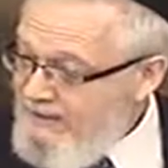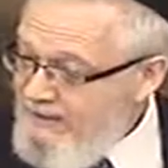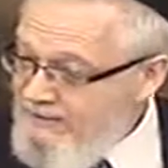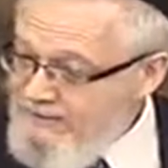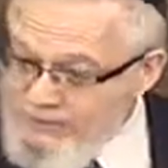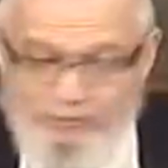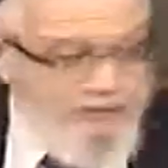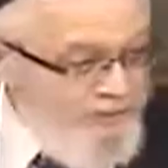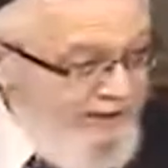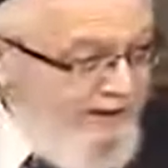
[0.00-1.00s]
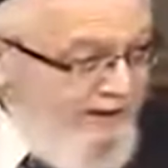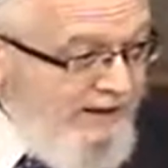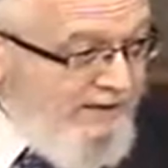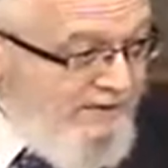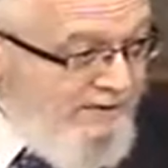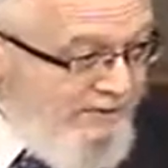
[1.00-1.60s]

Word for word: In this world, you need guidance.